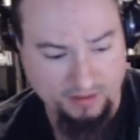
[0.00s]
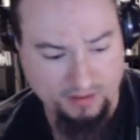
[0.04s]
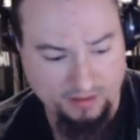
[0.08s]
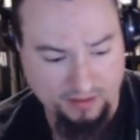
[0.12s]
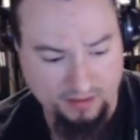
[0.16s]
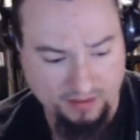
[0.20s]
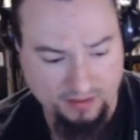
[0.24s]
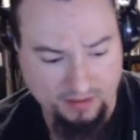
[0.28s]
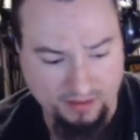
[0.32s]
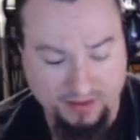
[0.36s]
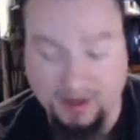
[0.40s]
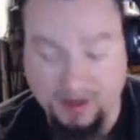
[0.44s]

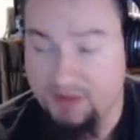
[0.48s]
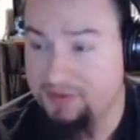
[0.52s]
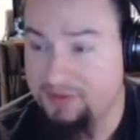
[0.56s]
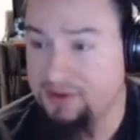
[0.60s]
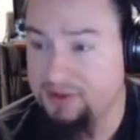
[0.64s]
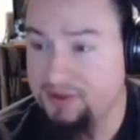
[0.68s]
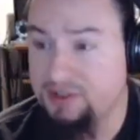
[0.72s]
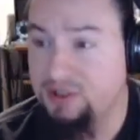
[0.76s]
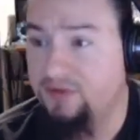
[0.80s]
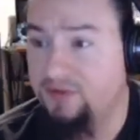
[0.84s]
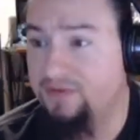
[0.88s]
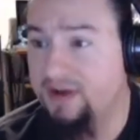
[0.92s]
Nothing
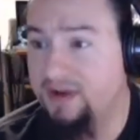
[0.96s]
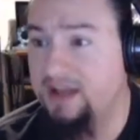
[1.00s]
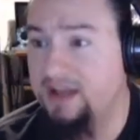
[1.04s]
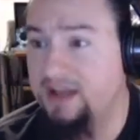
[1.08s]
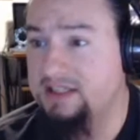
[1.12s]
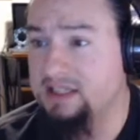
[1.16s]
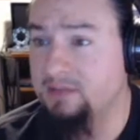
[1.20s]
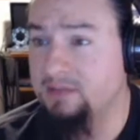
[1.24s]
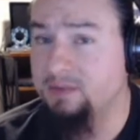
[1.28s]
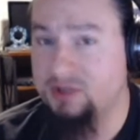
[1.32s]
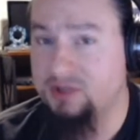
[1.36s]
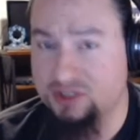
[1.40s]
too
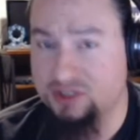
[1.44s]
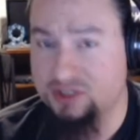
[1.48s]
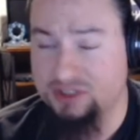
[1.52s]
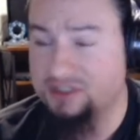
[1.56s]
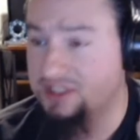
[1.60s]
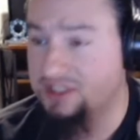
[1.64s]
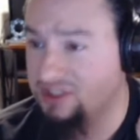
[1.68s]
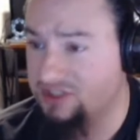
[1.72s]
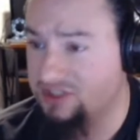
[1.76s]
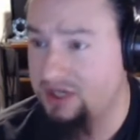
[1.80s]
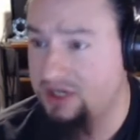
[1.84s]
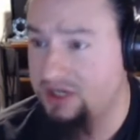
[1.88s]
fancy, but just a
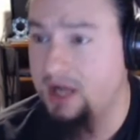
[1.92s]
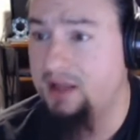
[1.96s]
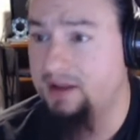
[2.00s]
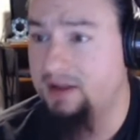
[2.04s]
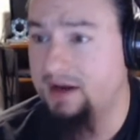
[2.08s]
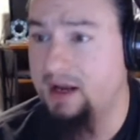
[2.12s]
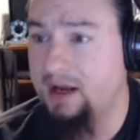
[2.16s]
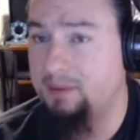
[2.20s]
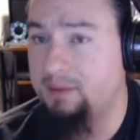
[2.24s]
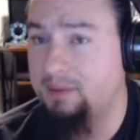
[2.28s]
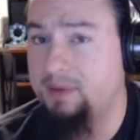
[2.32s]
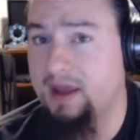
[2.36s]
solid
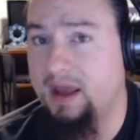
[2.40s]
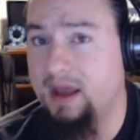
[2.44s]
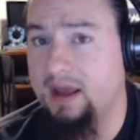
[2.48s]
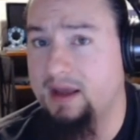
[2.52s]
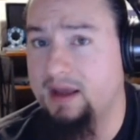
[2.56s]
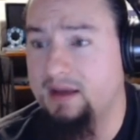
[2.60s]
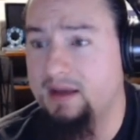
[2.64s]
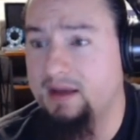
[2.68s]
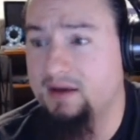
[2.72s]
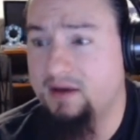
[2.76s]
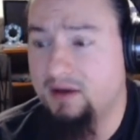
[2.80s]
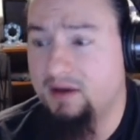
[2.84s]
IPA.
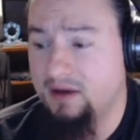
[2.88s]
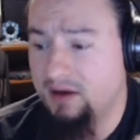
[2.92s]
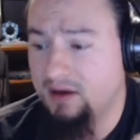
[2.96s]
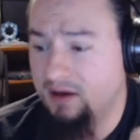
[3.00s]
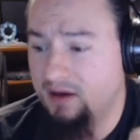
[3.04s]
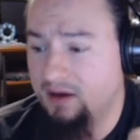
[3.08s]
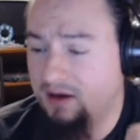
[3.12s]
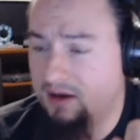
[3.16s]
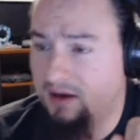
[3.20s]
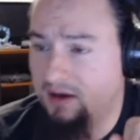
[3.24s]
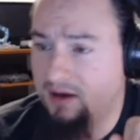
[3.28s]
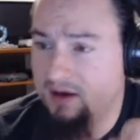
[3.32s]

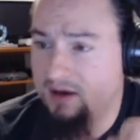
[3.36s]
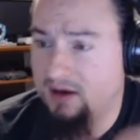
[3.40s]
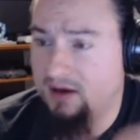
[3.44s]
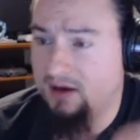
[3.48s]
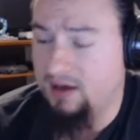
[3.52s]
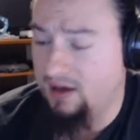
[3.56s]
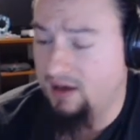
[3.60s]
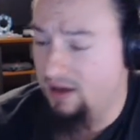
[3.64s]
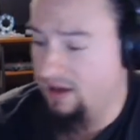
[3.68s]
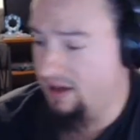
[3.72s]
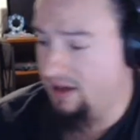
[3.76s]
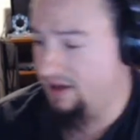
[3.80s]

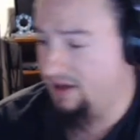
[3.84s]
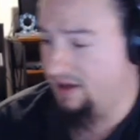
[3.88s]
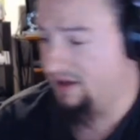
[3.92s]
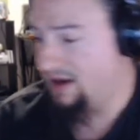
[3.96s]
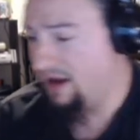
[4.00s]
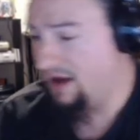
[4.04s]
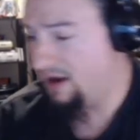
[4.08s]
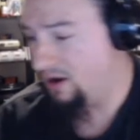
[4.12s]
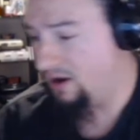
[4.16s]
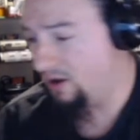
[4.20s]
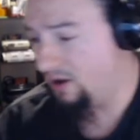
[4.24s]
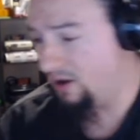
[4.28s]
And
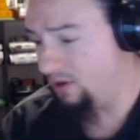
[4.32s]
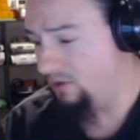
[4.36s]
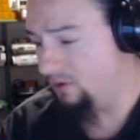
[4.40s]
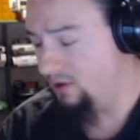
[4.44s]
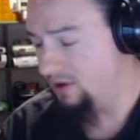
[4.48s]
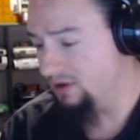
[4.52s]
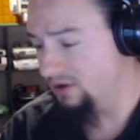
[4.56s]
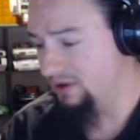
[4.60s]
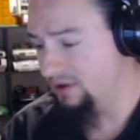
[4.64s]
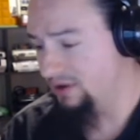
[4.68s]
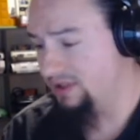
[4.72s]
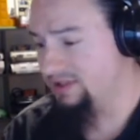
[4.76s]
now,
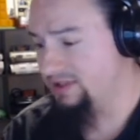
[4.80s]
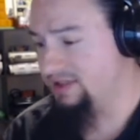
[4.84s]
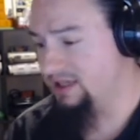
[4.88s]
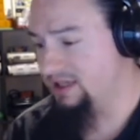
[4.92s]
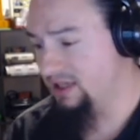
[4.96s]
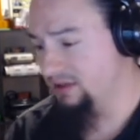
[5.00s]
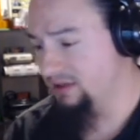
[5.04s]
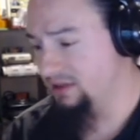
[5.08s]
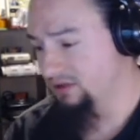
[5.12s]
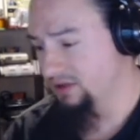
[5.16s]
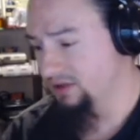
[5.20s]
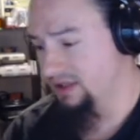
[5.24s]
let's
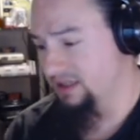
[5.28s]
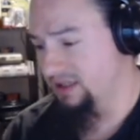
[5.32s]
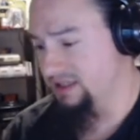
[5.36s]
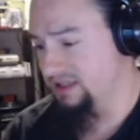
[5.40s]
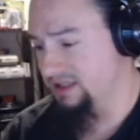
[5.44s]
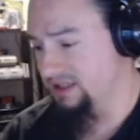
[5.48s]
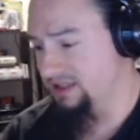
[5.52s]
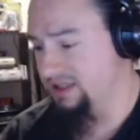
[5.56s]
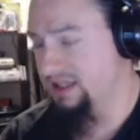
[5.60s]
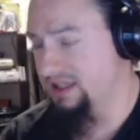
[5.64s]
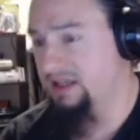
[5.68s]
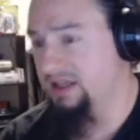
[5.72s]
take a look at
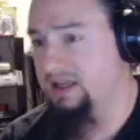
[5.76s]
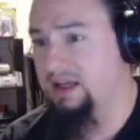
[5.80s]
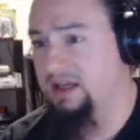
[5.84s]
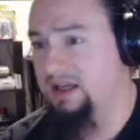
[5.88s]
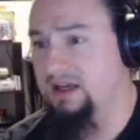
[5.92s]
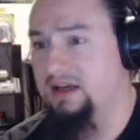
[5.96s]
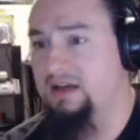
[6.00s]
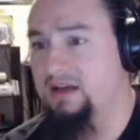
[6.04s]
Dissidia.